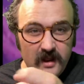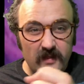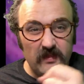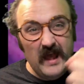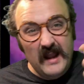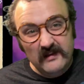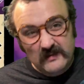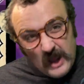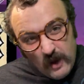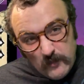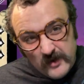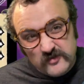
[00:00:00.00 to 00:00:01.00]
That is how
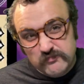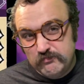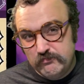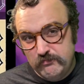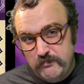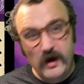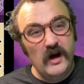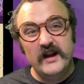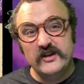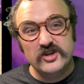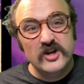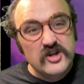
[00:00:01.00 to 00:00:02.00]
much
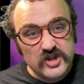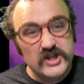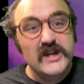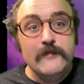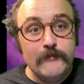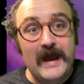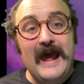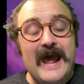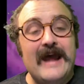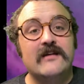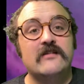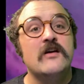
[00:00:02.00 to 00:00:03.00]
punch she
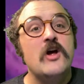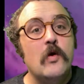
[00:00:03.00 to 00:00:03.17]
packs